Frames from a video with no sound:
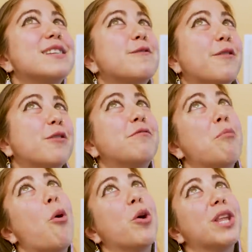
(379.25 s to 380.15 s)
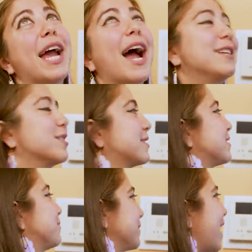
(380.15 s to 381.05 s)
it's full of mold. Like I
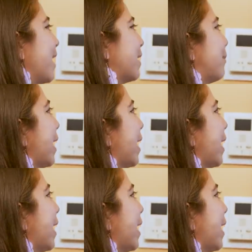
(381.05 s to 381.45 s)
just, I'm not